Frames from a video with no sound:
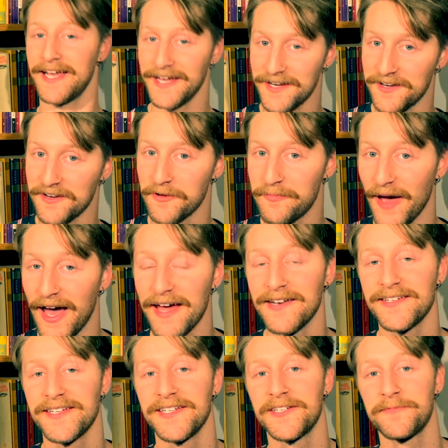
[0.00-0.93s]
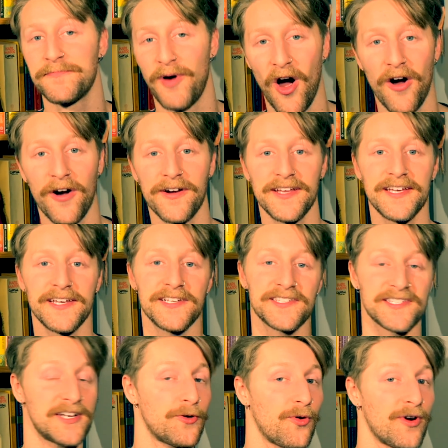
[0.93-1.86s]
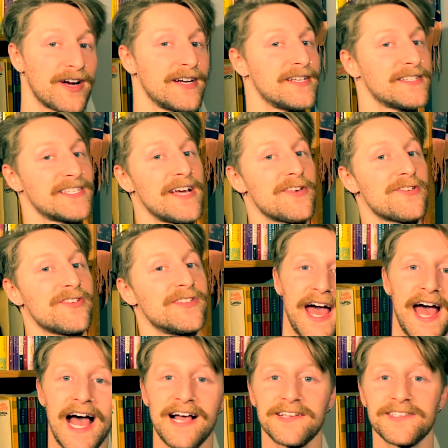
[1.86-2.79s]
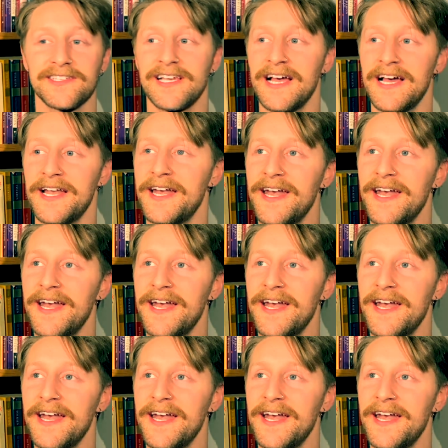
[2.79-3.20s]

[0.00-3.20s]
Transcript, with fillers: independent parties and organizations has